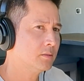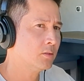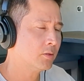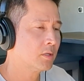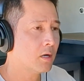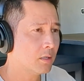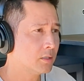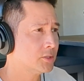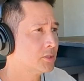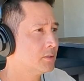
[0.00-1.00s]
go to
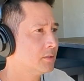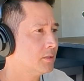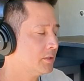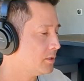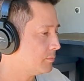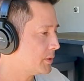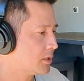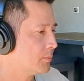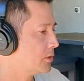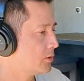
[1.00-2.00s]
college,
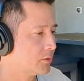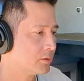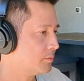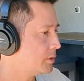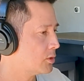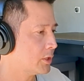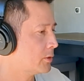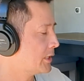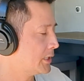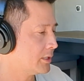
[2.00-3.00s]
become a nurse, or
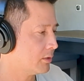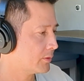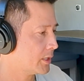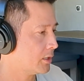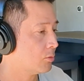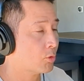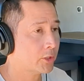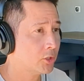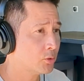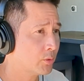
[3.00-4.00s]
get in healthcare,
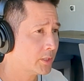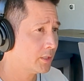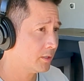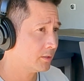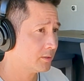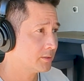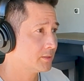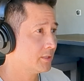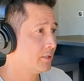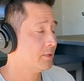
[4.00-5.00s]
work your 20
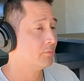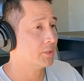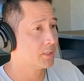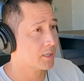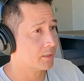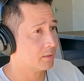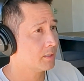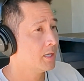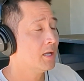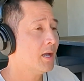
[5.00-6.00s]
years, and then retire.
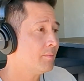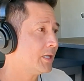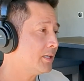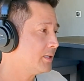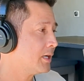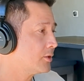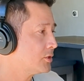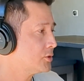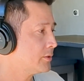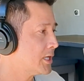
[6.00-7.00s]
I mean, and I
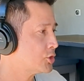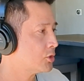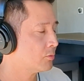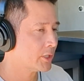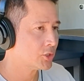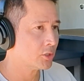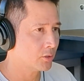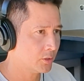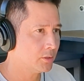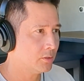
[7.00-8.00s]
understood that generation
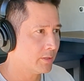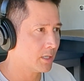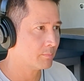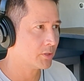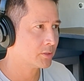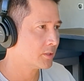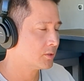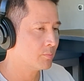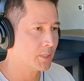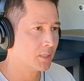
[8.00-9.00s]
could do that, but there's
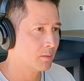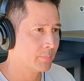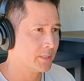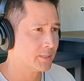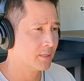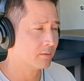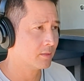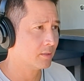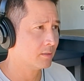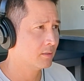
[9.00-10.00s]
not too many companies out
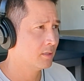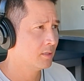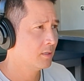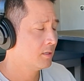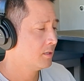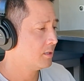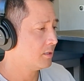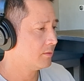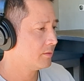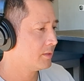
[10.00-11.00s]
there
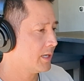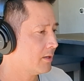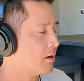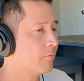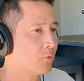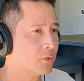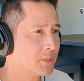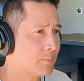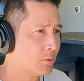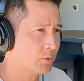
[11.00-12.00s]
that offer those
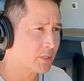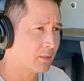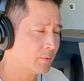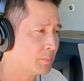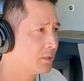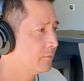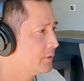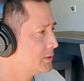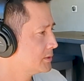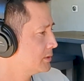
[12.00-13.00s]
type of retirement
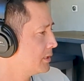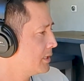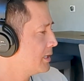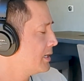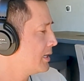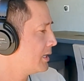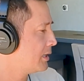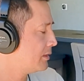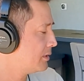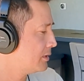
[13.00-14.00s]
benefits.
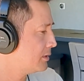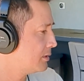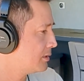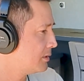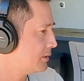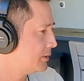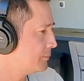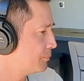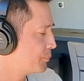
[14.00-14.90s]
And then, on